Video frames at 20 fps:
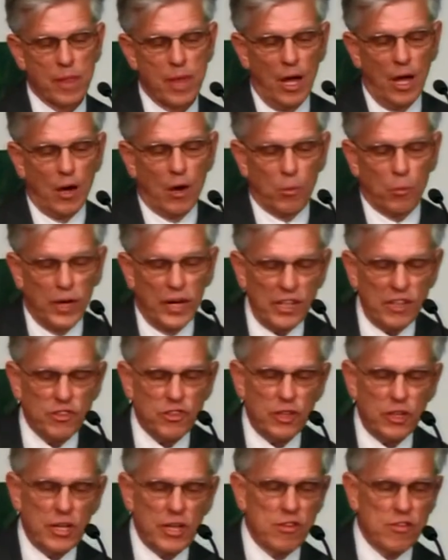
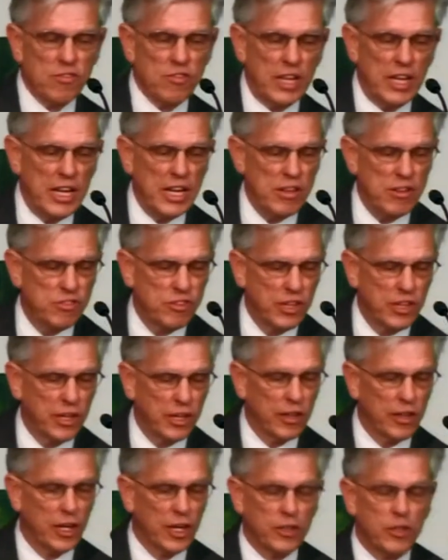Which is
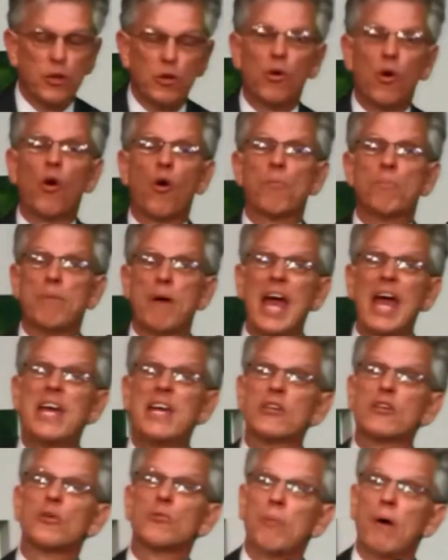easier, to obey
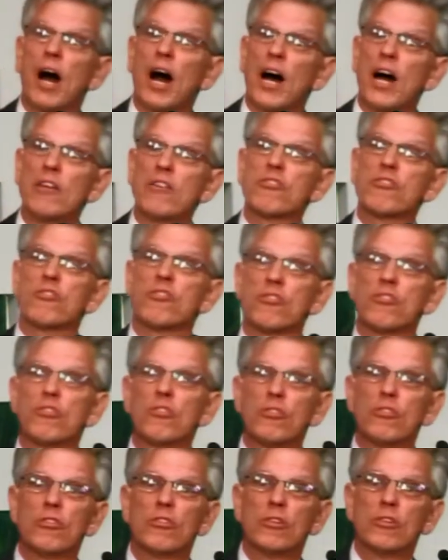your
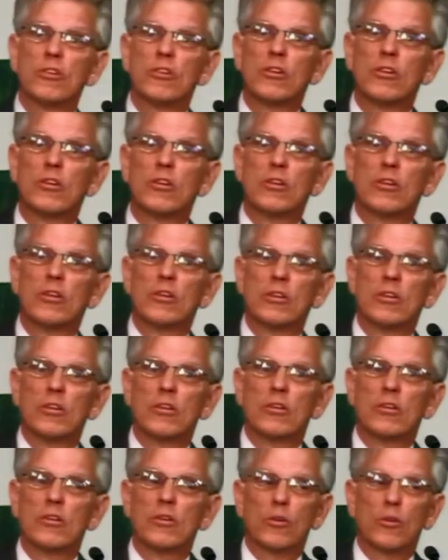boss
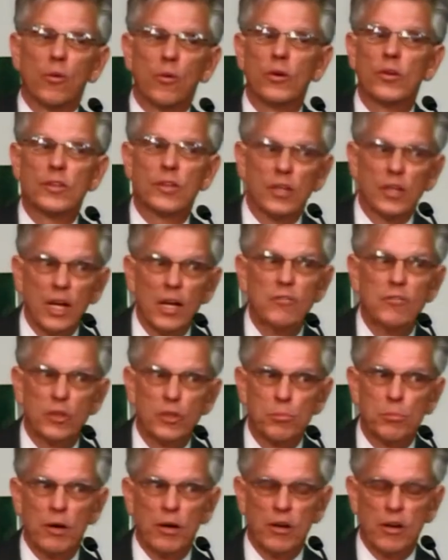or to love
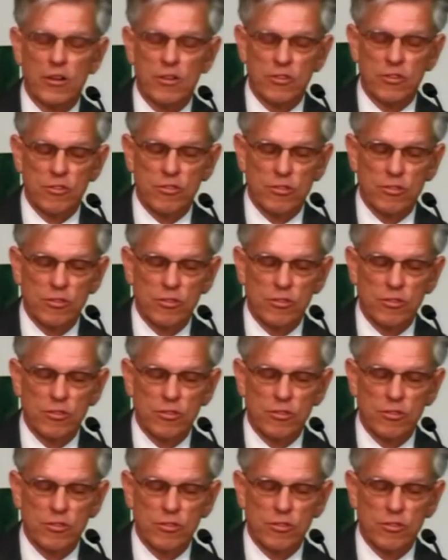your boss?